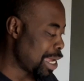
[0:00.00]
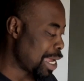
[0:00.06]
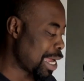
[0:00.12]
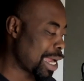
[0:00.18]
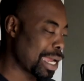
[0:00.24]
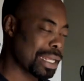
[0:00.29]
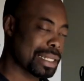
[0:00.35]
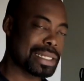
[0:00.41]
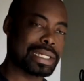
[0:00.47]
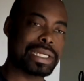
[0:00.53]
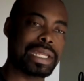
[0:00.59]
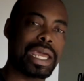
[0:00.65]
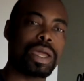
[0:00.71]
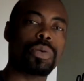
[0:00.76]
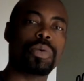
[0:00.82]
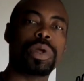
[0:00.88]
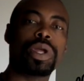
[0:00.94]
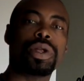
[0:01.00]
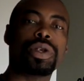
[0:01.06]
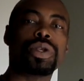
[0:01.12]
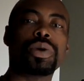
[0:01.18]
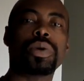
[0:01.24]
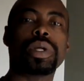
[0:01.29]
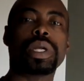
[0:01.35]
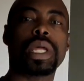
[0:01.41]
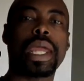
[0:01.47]
And today we are
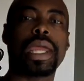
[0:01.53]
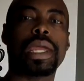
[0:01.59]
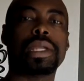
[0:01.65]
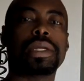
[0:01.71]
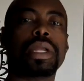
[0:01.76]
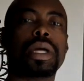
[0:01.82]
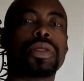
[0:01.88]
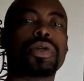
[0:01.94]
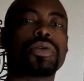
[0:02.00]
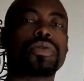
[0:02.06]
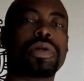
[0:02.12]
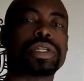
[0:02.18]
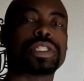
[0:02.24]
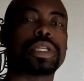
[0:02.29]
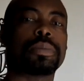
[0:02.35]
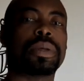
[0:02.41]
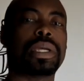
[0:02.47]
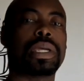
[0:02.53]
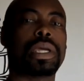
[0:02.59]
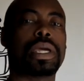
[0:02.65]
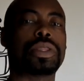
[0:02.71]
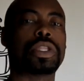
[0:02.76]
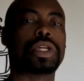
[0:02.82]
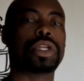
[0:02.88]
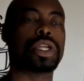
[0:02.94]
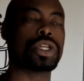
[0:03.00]
doing another recipe
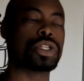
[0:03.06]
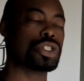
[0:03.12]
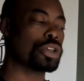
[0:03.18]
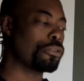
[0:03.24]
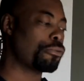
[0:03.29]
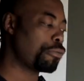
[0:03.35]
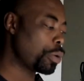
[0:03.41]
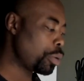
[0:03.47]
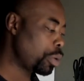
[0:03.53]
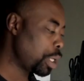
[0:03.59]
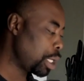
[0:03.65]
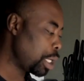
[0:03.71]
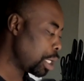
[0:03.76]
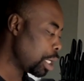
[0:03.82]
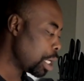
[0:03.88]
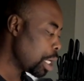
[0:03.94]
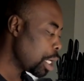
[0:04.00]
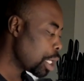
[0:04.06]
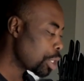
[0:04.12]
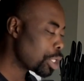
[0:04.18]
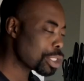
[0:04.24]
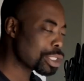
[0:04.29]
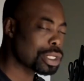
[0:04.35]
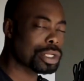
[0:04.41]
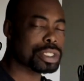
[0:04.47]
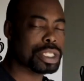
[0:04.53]
in the Ninja Foodi.
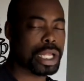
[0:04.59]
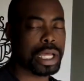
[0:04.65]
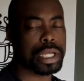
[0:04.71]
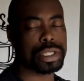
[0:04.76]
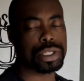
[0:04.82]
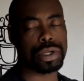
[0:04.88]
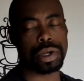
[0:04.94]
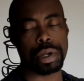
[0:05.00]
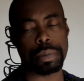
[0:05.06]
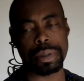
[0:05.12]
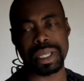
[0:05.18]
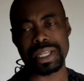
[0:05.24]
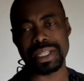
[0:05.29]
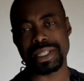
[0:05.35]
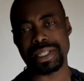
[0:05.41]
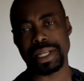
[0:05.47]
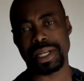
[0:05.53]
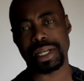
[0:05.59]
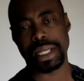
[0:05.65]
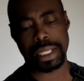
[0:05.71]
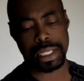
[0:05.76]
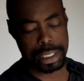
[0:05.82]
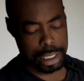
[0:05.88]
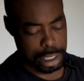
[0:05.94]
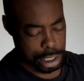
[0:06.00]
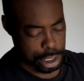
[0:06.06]
This looks like it's going to be a
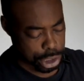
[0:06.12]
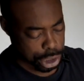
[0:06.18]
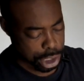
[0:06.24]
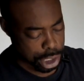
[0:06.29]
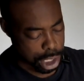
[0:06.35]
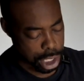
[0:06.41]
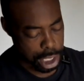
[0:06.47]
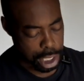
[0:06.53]
side dish.